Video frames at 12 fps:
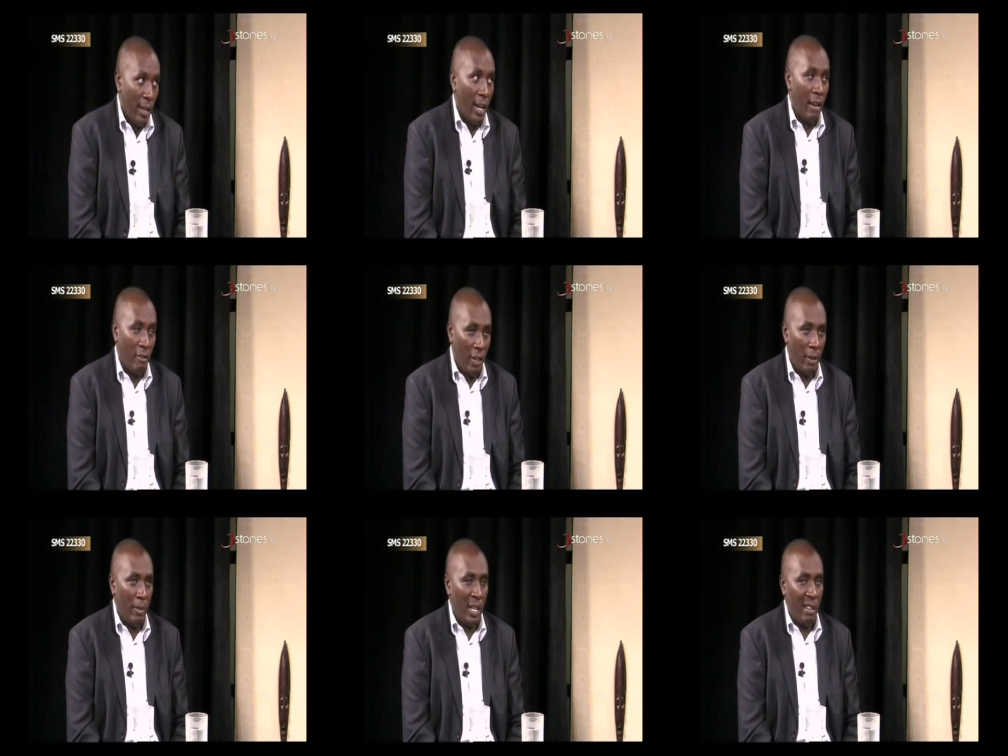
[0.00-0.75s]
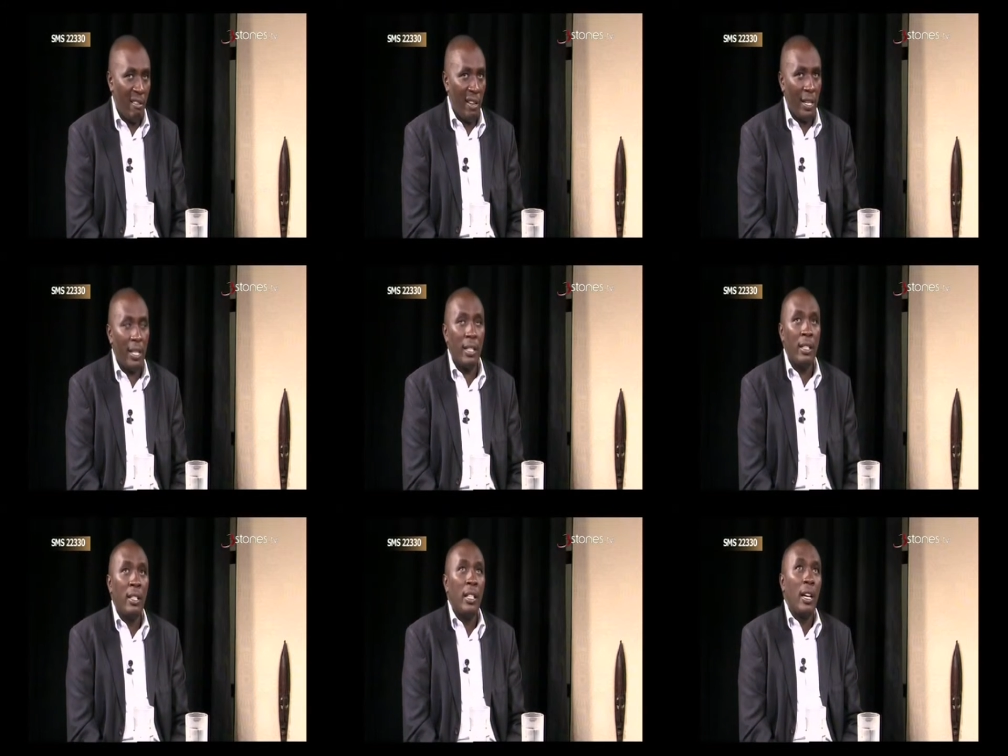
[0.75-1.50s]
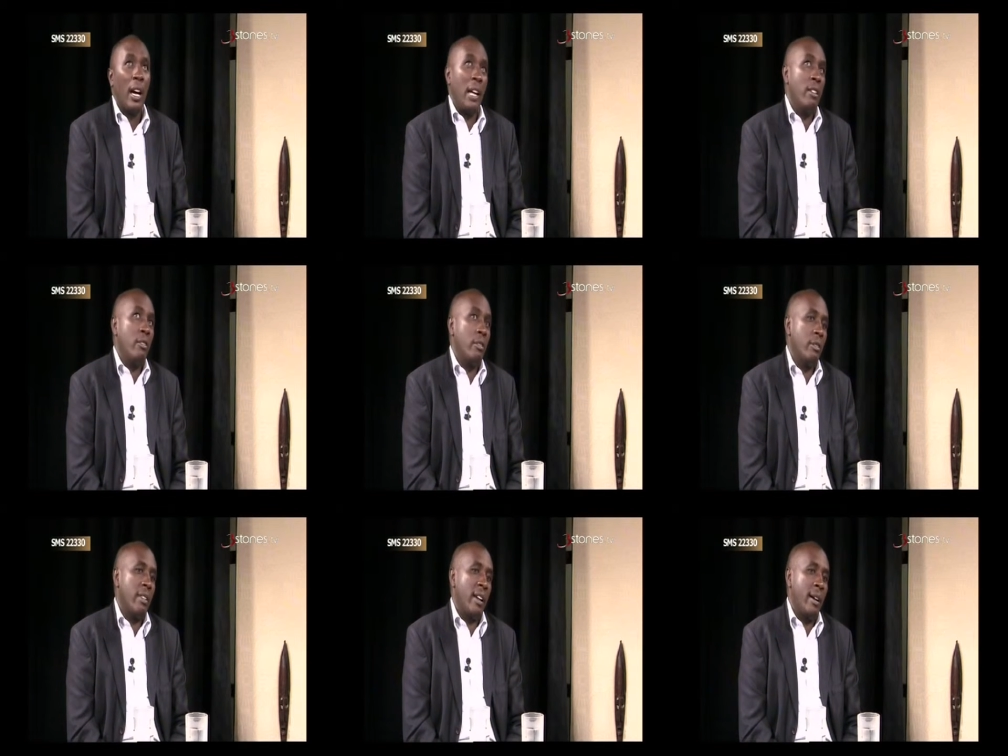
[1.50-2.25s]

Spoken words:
Environment related. And you know,